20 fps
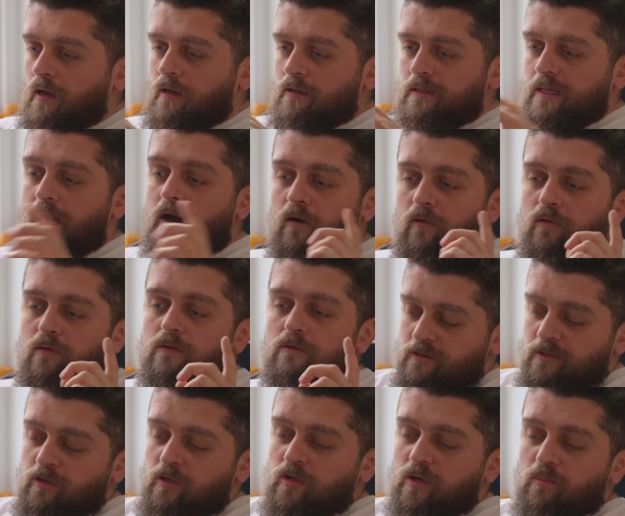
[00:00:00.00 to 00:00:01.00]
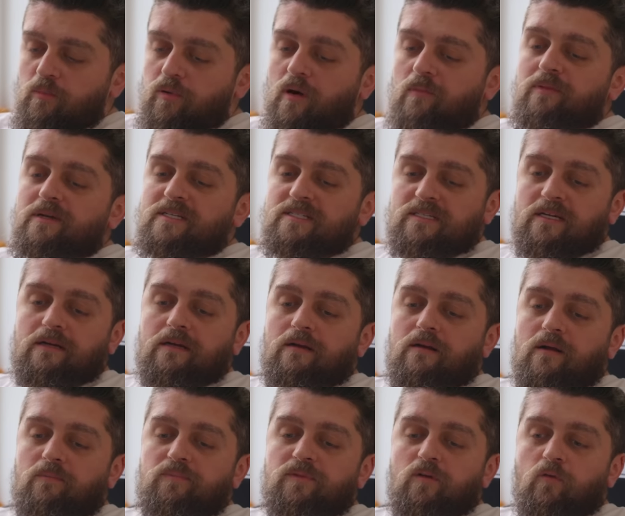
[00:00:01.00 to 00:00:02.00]
Now, you can probably set it
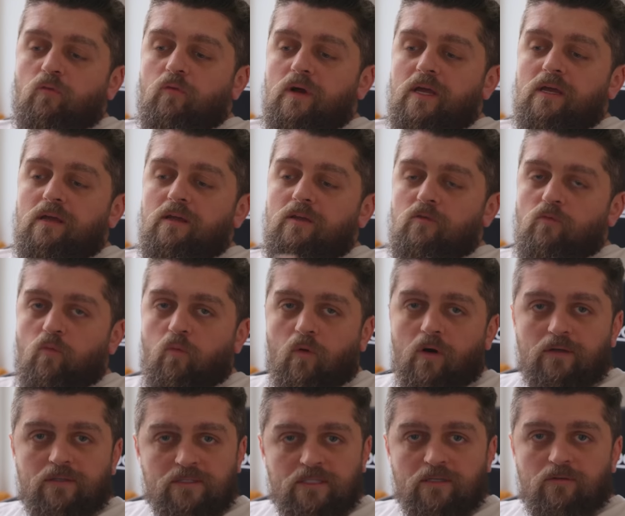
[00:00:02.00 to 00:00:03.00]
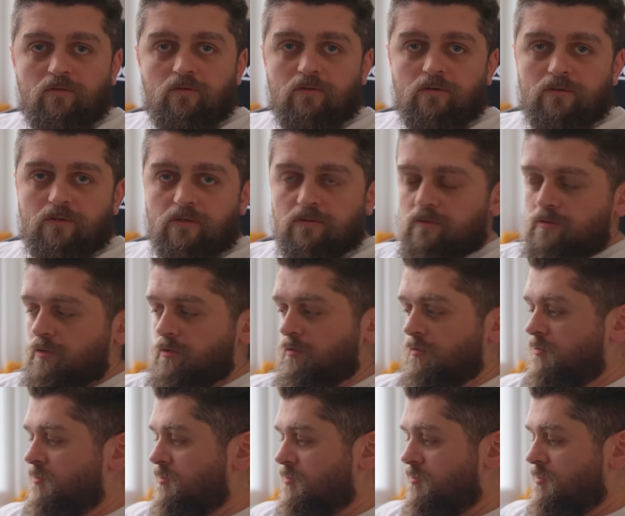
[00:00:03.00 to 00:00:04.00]
up the way you want in order
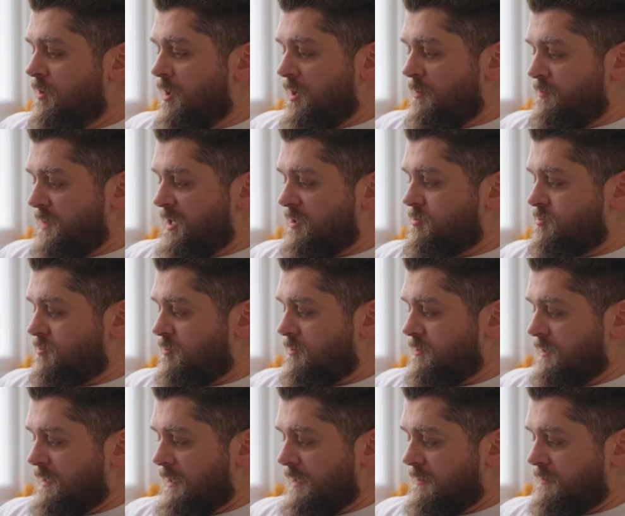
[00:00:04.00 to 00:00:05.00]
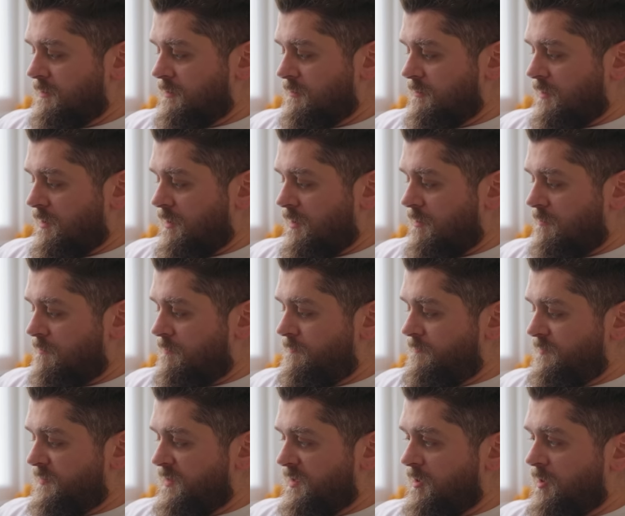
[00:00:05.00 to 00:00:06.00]
to make sure that, um,
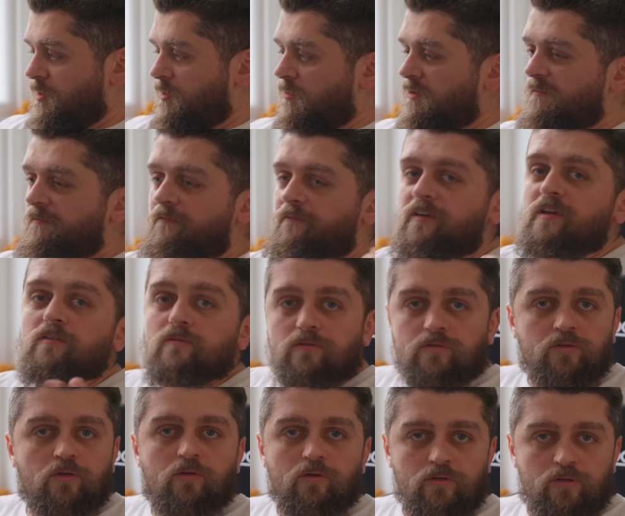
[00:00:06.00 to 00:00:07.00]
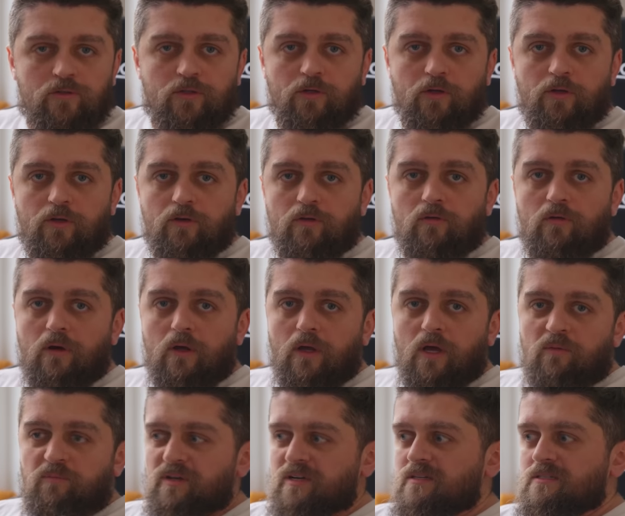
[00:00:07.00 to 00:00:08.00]
you know, it feels good to you.
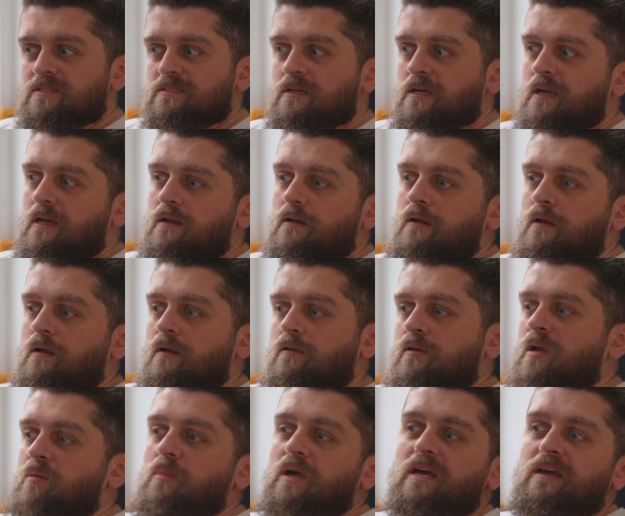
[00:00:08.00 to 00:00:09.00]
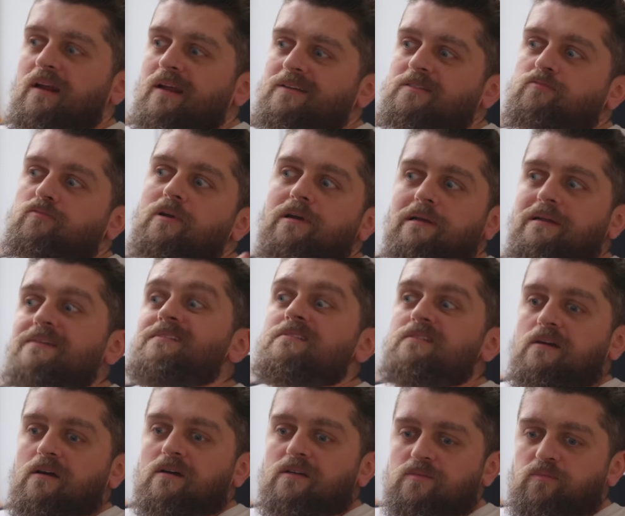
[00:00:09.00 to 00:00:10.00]
Because again, you can make it as
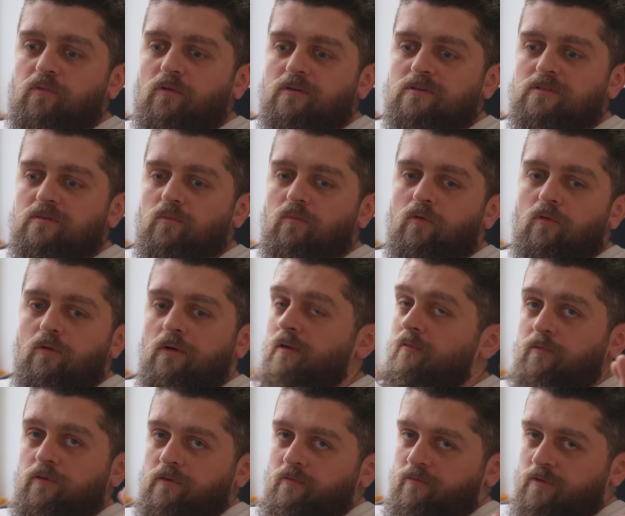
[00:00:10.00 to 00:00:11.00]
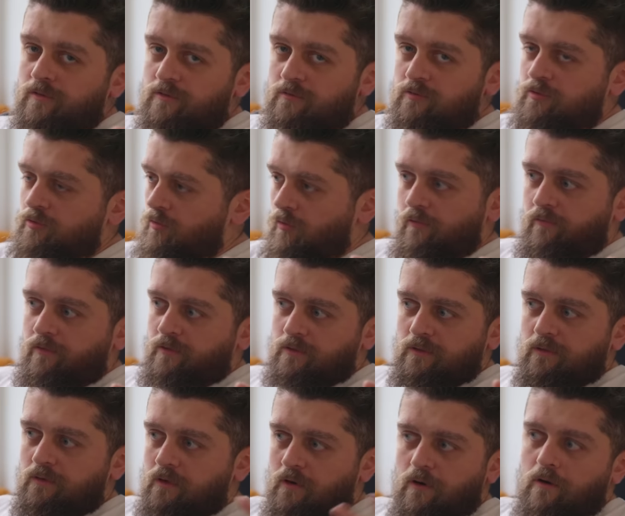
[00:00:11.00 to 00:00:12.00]
realistic as possible if you've
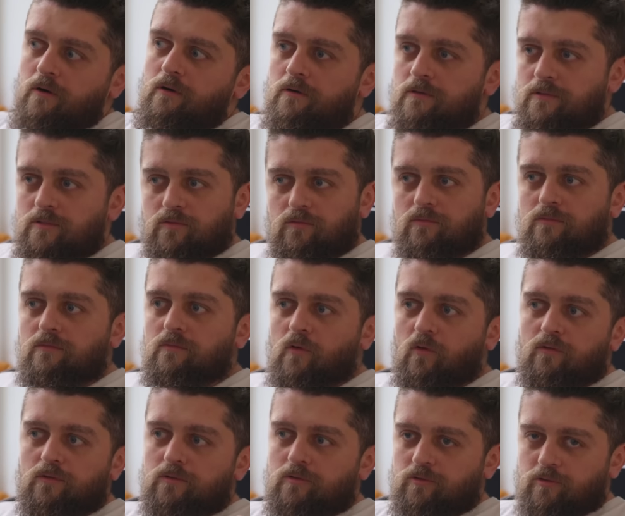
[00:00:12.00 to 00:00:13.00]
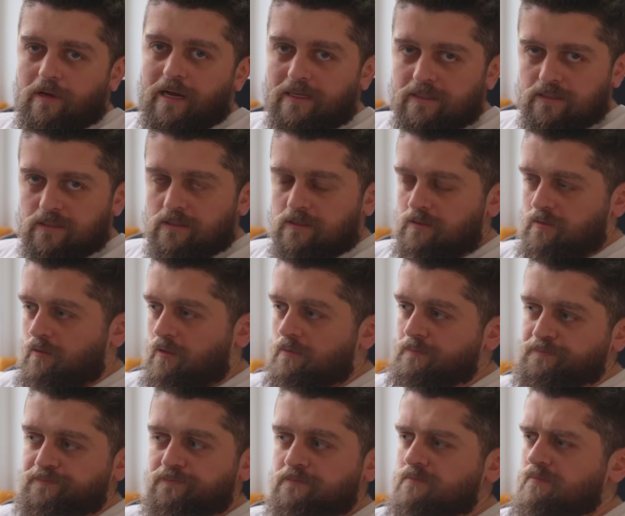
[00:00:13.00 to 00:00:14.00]
driven cars and on tracks and so
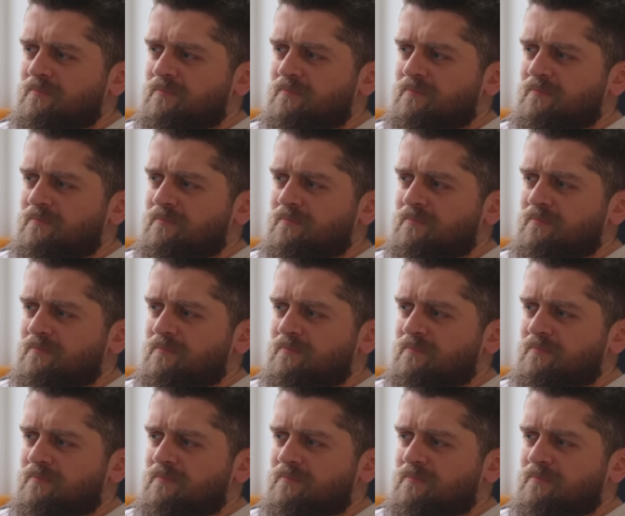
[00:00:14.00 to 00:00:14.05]
on.